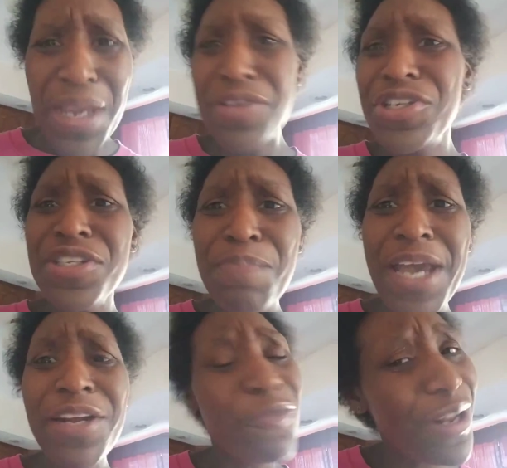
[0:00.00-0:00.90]
just
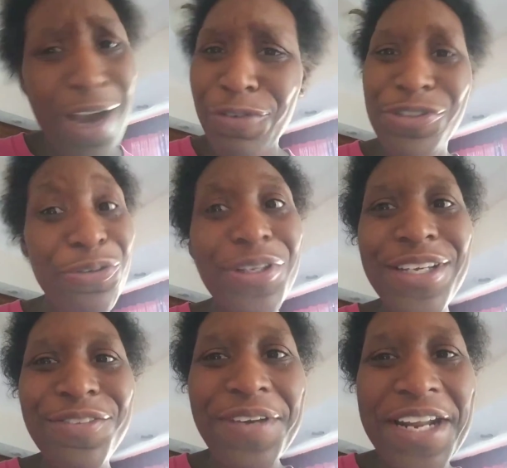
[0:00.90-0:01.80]
made it while I was doing
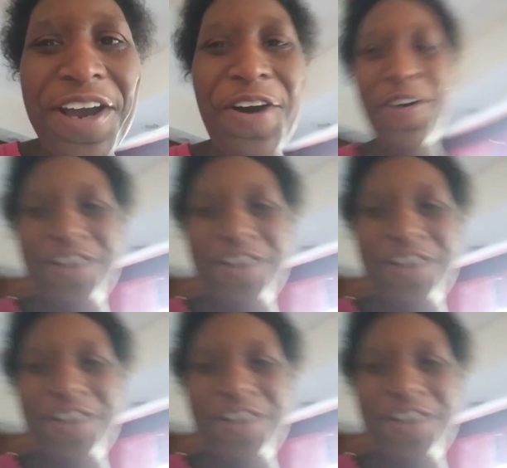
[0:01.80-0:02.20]
this video.